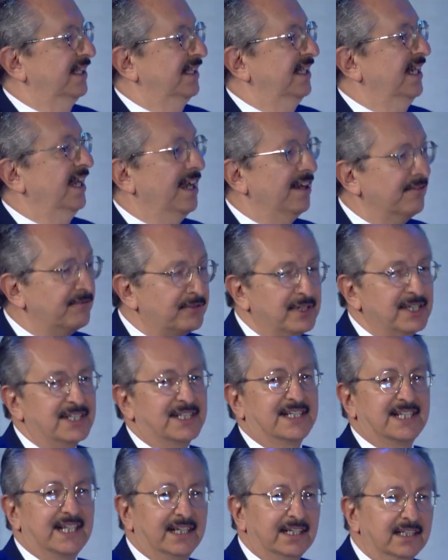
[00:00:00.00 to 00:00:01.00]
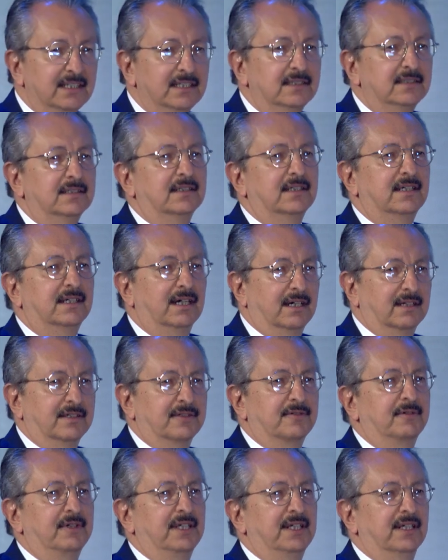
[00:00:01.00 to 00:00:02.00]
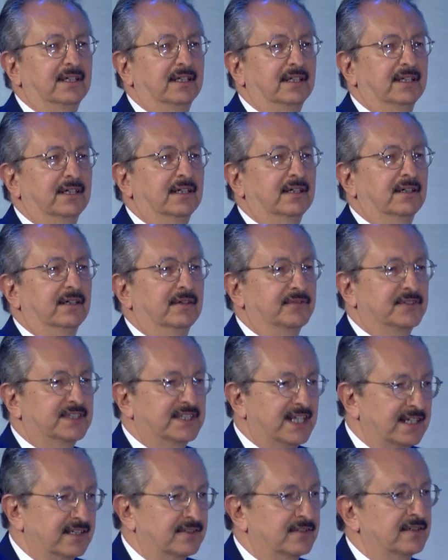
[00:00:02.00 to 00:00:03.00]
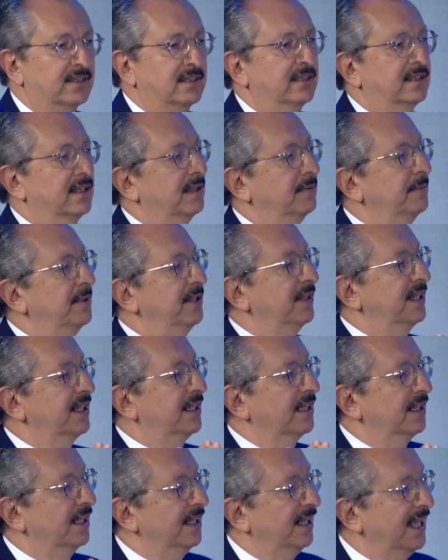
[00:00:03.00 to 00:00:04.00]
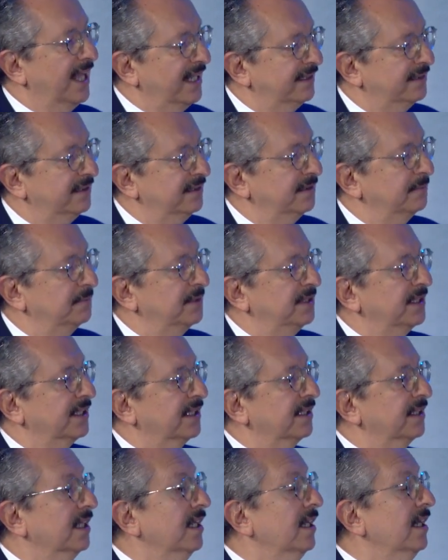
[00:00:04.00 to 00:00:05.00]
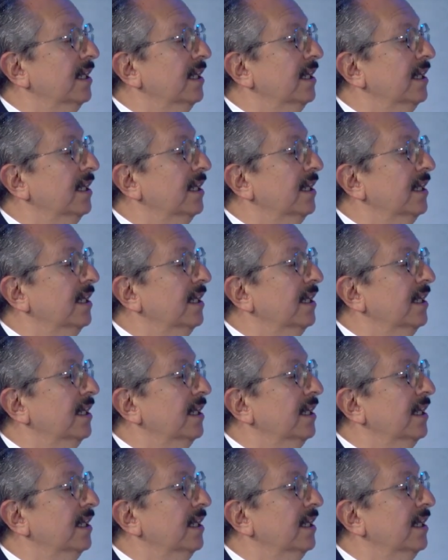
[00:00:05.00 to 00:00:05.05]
every single country of Central America, Latin America,